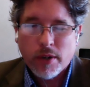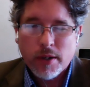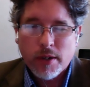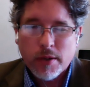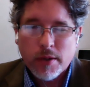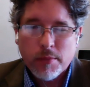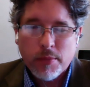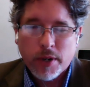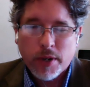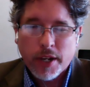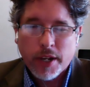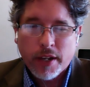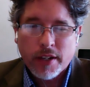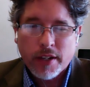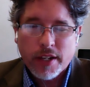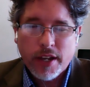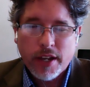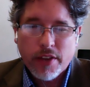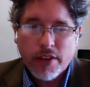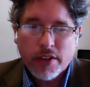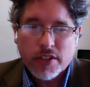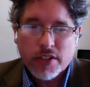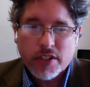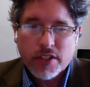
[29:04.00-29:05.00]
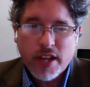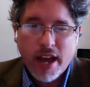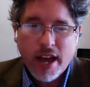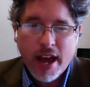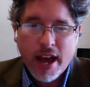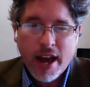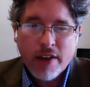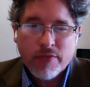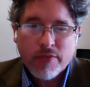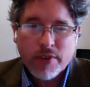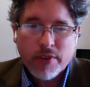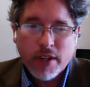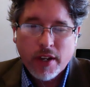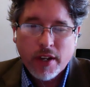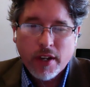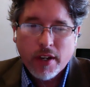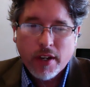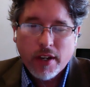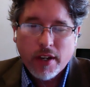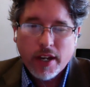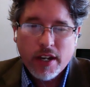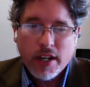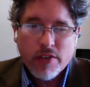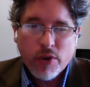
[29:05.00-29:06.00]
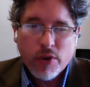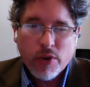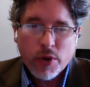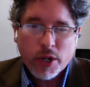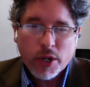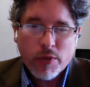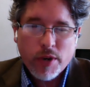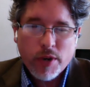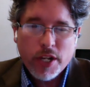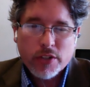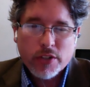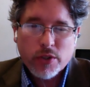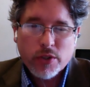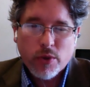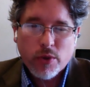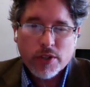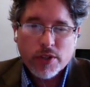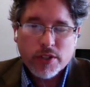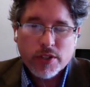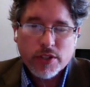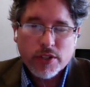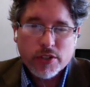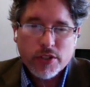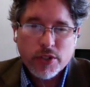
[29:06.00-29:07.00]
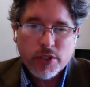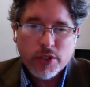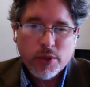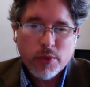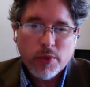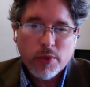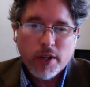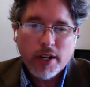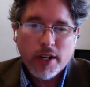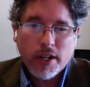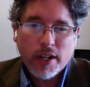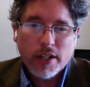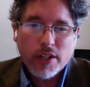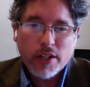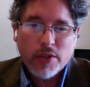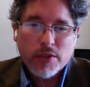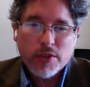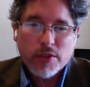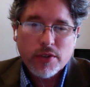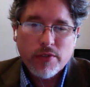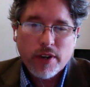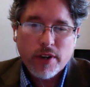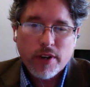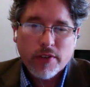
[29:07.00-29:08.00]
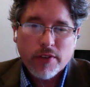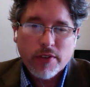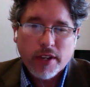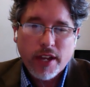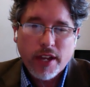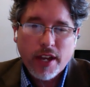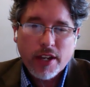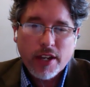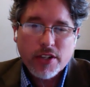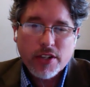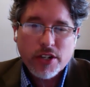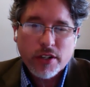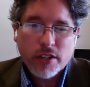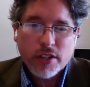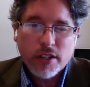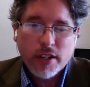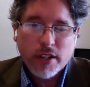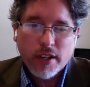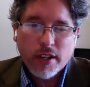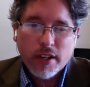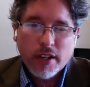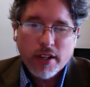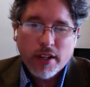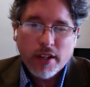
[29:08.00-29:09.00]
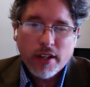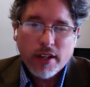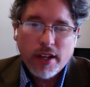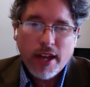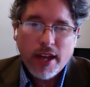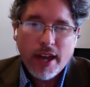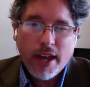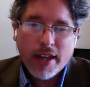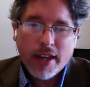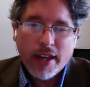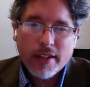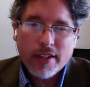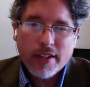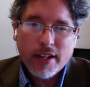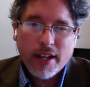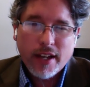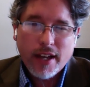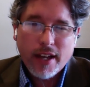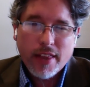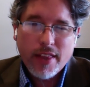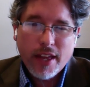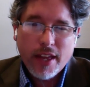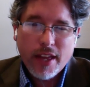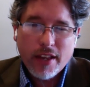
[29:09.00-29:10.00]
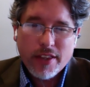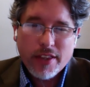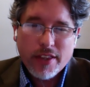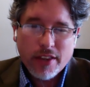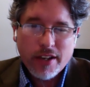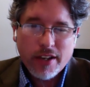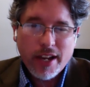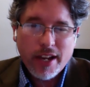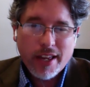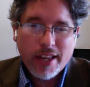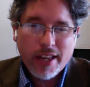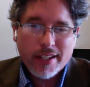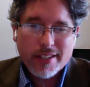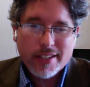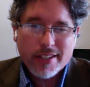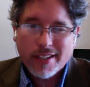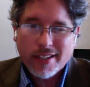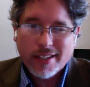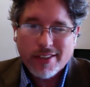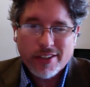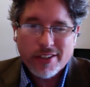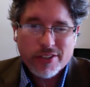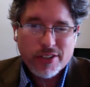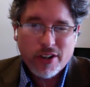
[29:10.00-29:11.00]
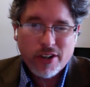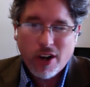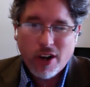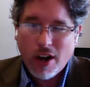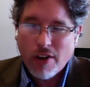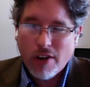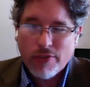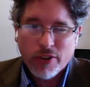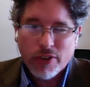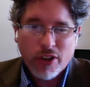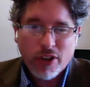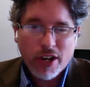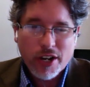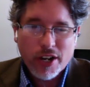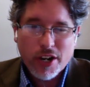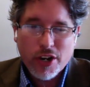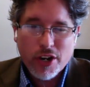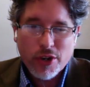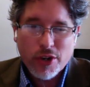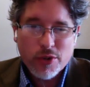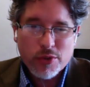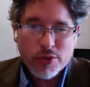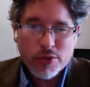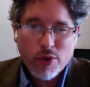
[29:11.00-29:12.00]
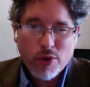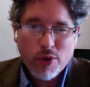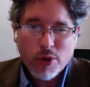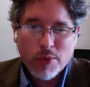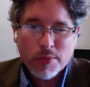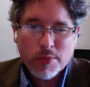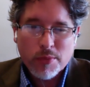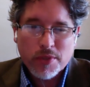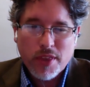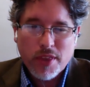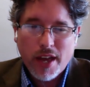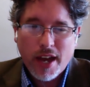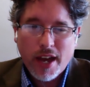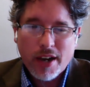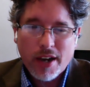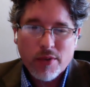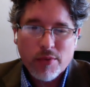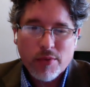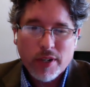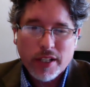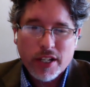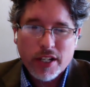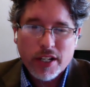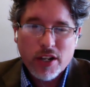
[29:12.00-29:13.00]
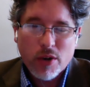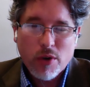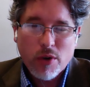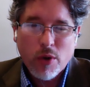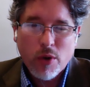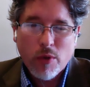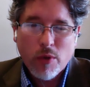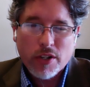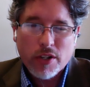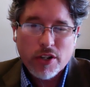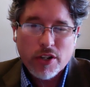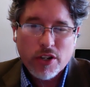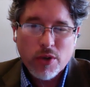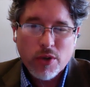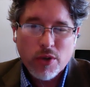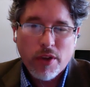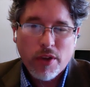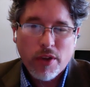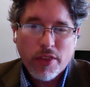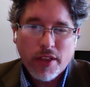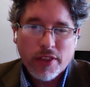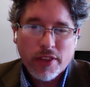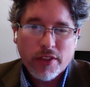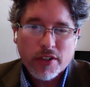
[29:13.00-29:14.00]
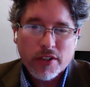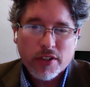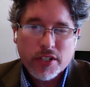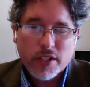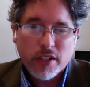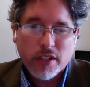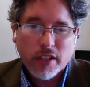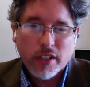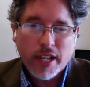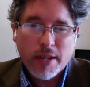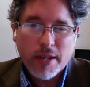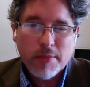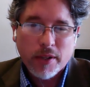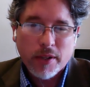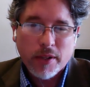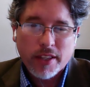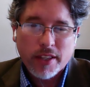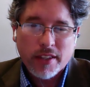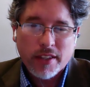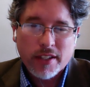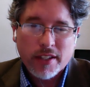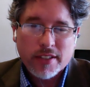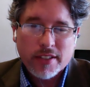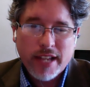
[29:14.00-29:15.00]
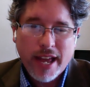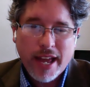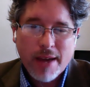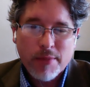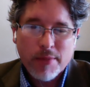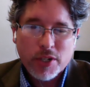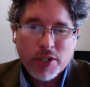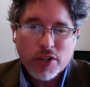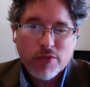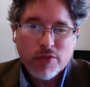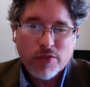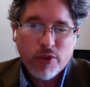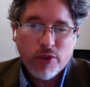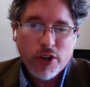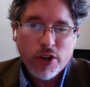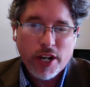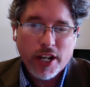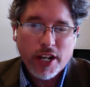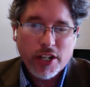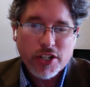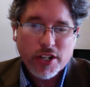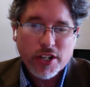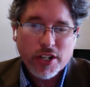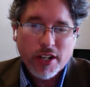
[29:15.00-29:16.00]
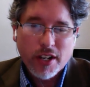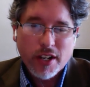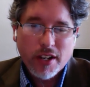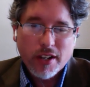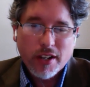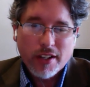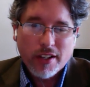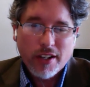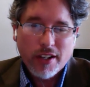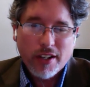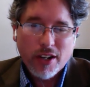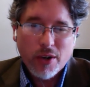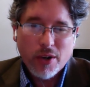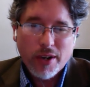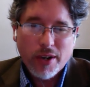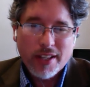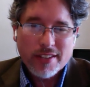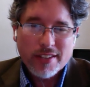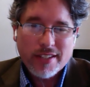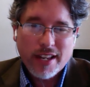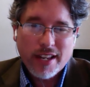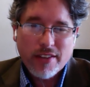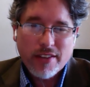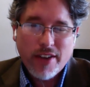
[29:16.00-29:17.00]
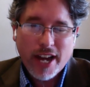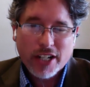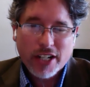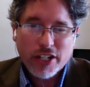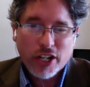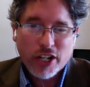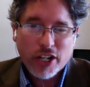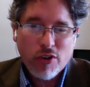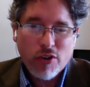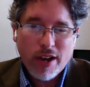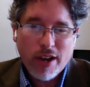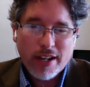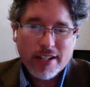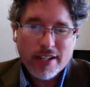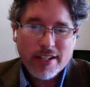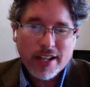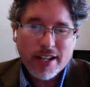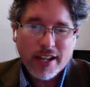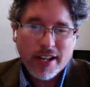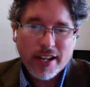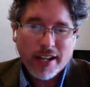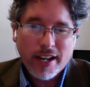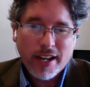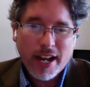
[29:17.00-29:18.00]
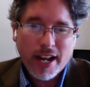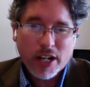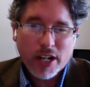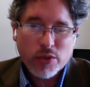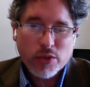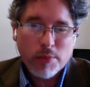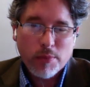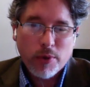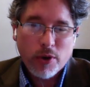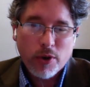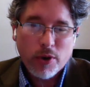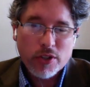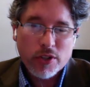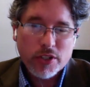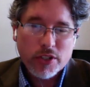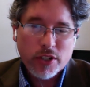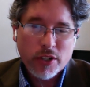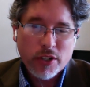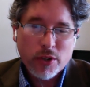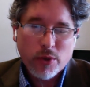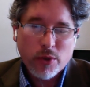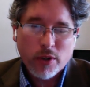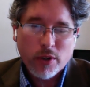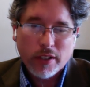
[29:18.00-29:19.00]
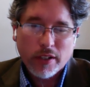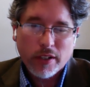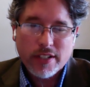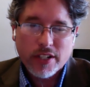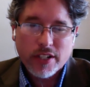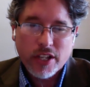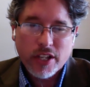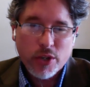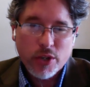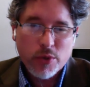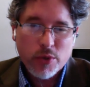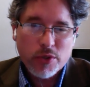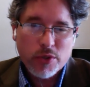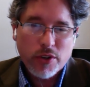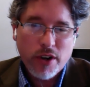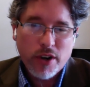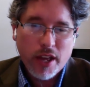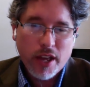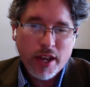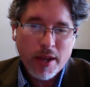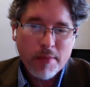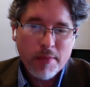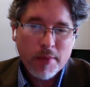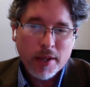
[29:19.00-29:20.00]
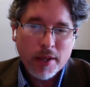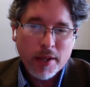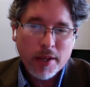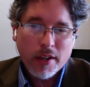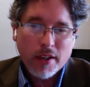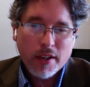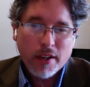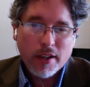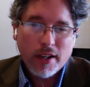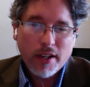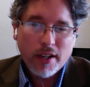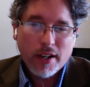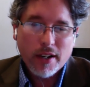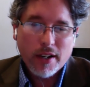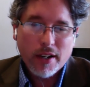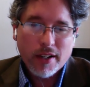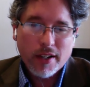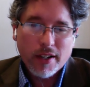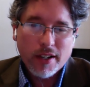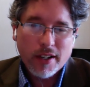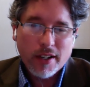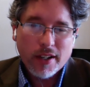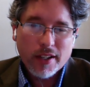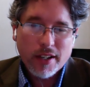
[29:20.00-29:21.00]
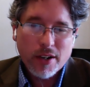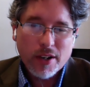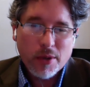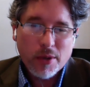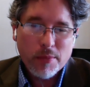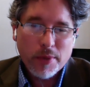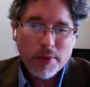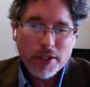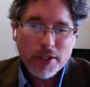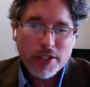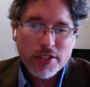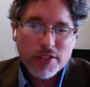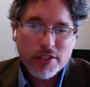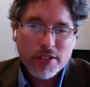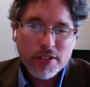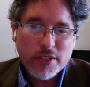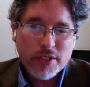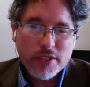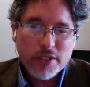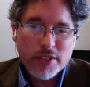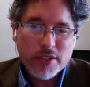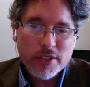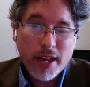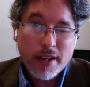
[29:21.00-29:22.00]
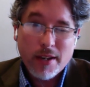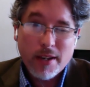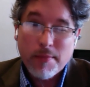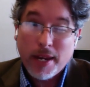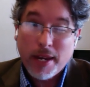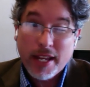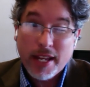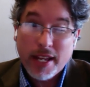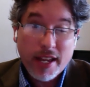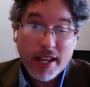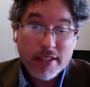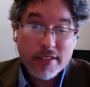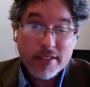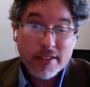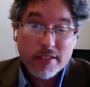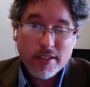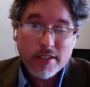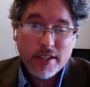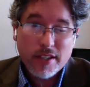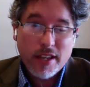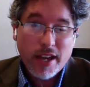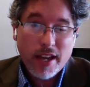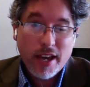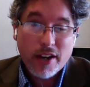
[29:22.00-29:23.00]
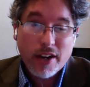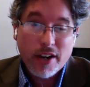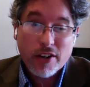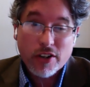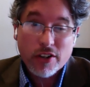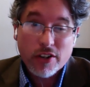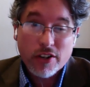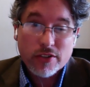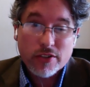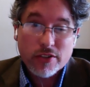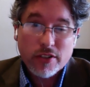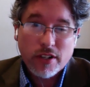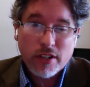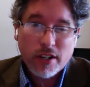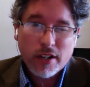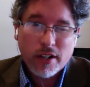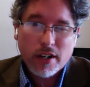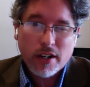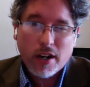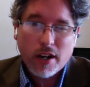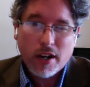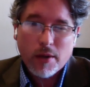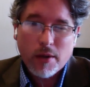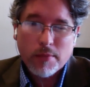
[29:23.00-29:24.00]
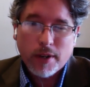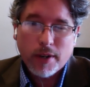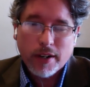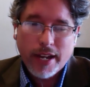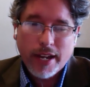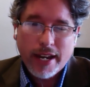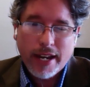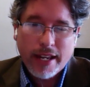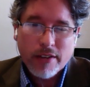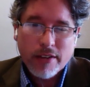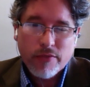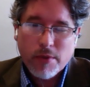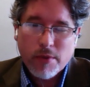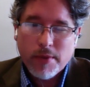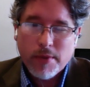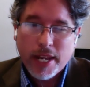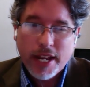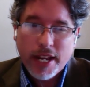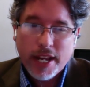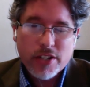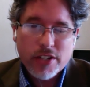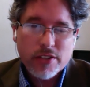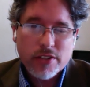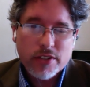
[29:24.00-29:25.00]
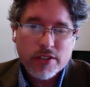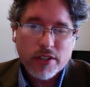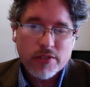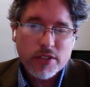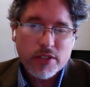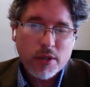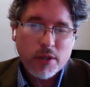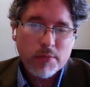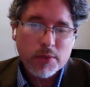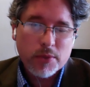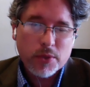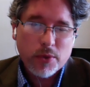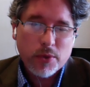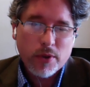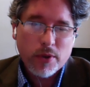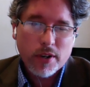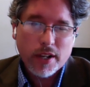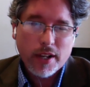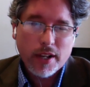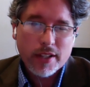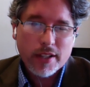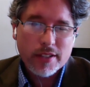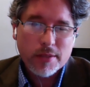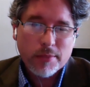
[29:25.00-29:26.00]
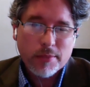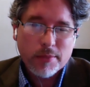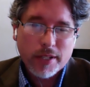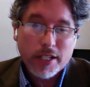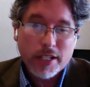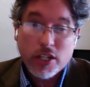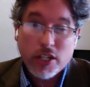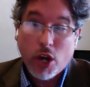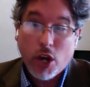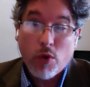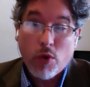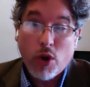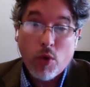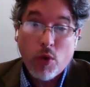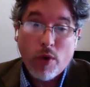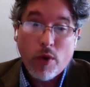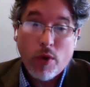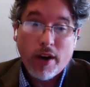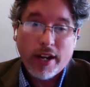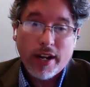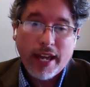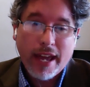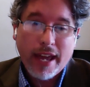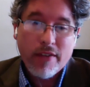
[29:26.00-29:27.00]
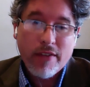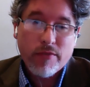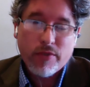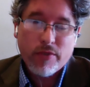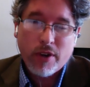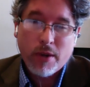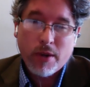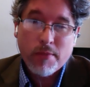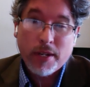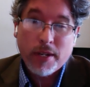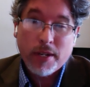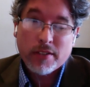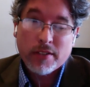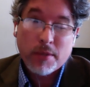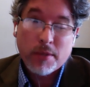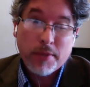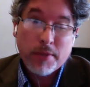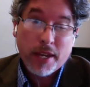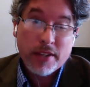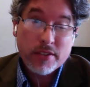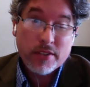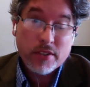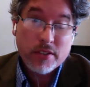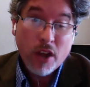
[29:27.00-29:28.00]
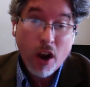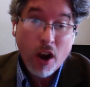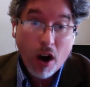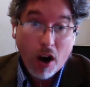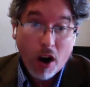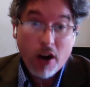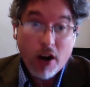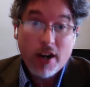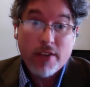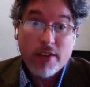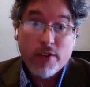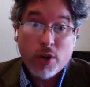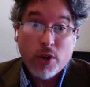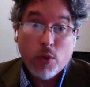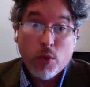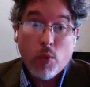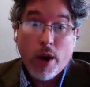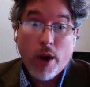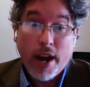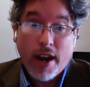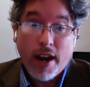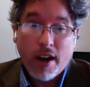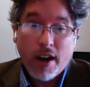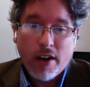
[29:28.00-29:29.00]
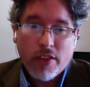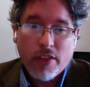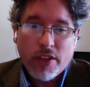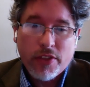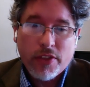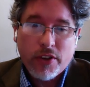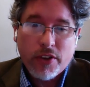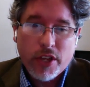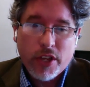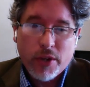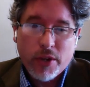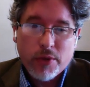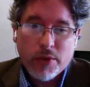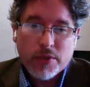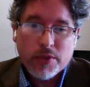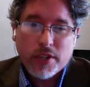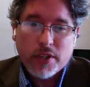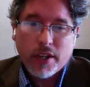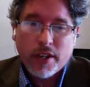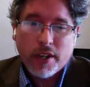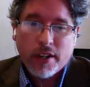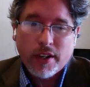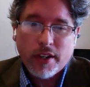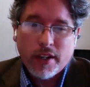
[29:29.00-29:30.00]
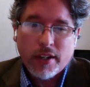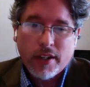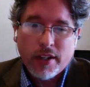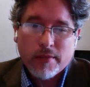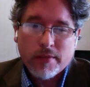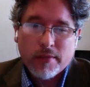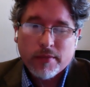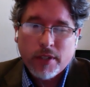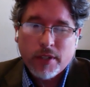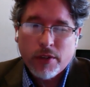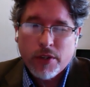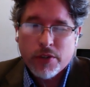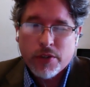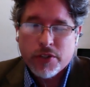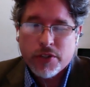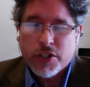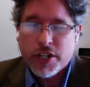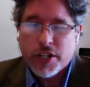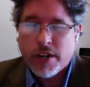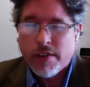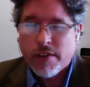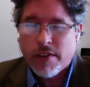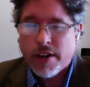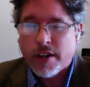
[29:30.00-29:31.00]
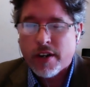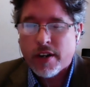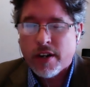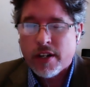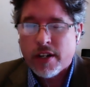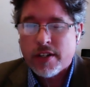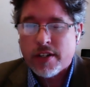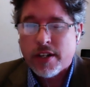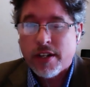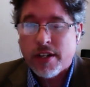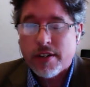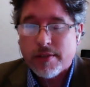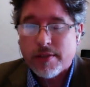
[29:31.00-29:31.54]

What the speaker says: bringing together staff and devoting resources to user verification. And then on the other hand, they said there's an awful lot of newsrooms that really don't know what to do with it. They're still labeling this amateur footage, instead of actually crediting an actual person or at least a username, but simply, and in many cases the editors are getting it from an agency of some sort and simply don't know where it came from, and in some cases aren't even aware that they're using user-generated content.